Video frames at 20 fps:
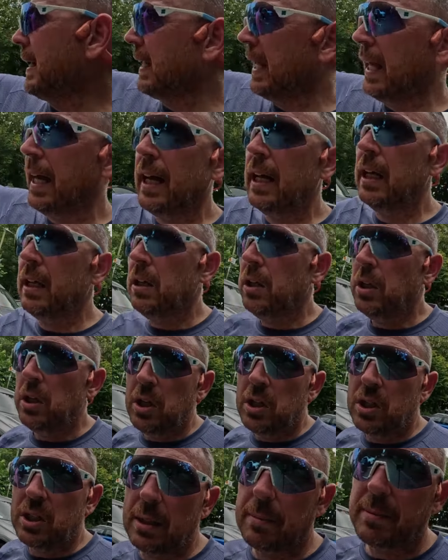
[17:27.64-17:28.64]
there.
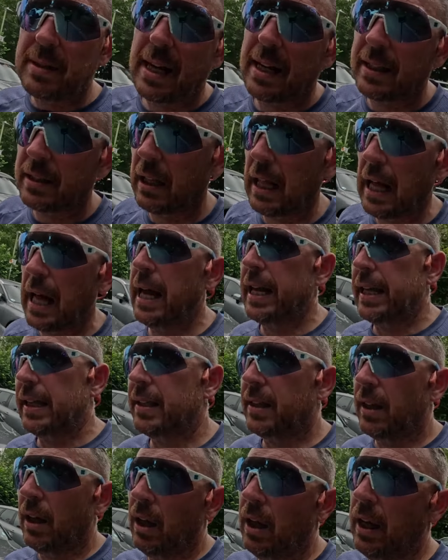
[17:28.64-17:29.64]
Slipped out to like
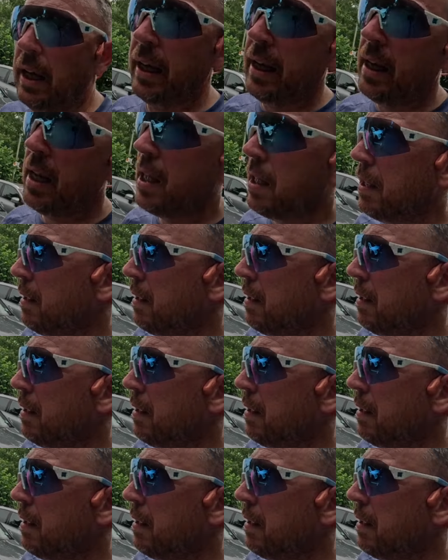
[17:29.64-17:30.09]
8.30.